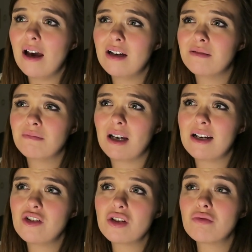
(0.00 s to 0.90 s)
and
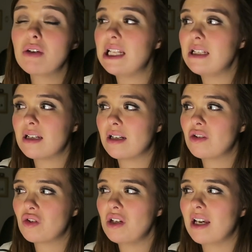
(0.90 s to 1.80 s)
I just really didn't
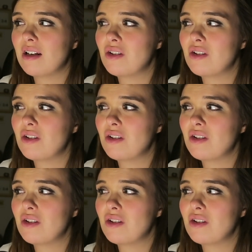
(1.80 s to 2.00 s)
enjoy it.